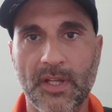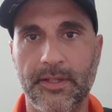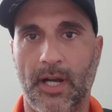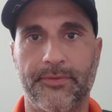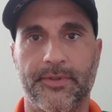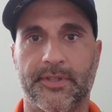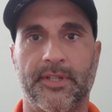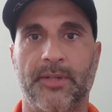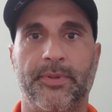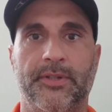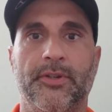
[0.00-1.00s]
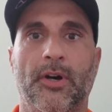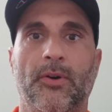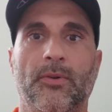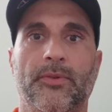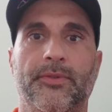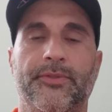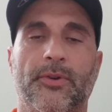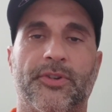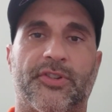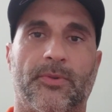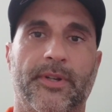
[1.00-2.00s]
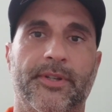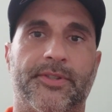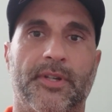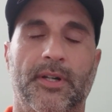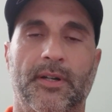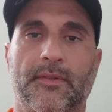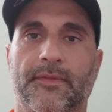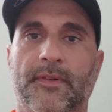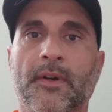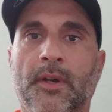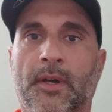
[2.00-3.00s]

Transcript: you know, there's going to be no shortage of,